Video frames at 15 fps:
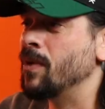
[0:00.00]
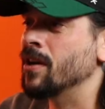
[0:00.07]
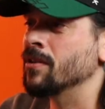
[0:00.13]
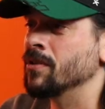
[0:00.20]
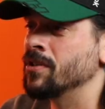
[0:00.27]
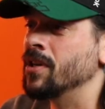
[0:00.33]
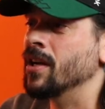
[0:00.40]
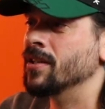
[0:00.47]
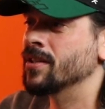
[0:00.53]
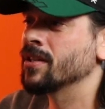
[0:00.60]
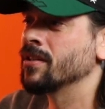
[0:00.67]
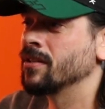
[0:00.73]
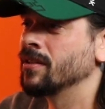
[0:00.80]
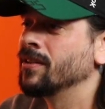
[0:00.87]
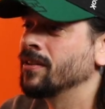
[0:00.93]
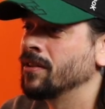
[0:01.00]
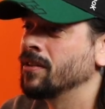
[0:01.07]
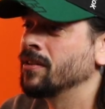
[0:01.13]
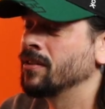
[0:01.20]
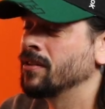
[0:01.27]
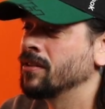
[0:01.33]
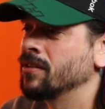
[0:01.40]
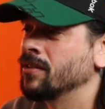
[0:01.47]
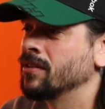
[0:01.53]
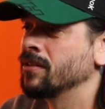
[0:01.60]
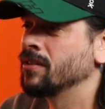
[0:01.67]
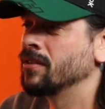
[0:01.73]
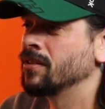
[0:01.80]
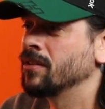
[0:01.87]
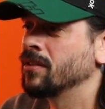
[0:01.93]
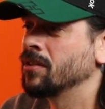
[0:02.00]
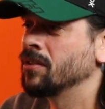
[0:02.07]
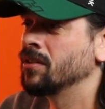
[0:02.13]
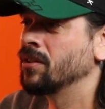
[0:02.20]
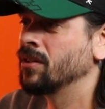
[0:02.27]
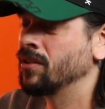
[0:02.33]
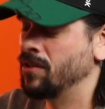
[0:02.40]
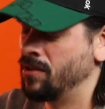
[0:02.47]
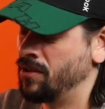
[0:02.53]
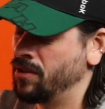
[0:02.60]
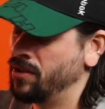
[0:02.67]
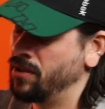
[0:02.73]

like a while to adjust. Well, and it's hard for me